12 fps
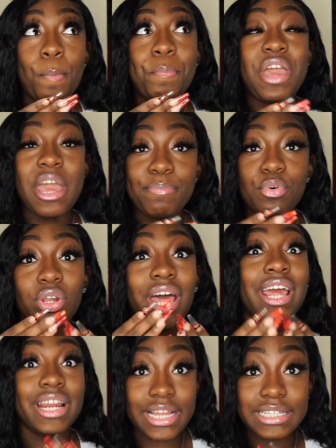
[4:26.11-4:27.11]
people,
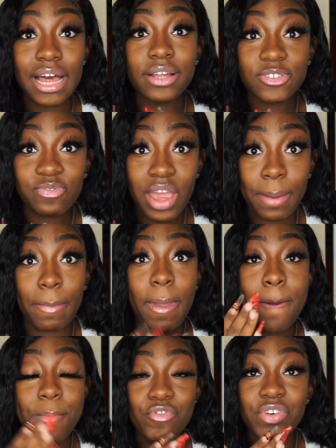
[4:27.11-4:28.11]
like it sounds fake, but
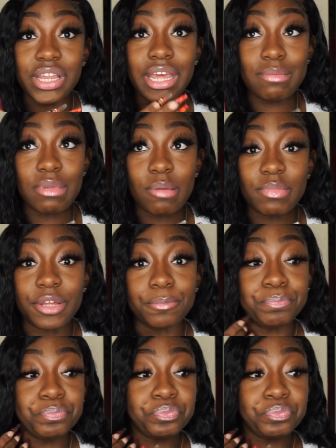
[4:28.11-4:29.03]
people really email me,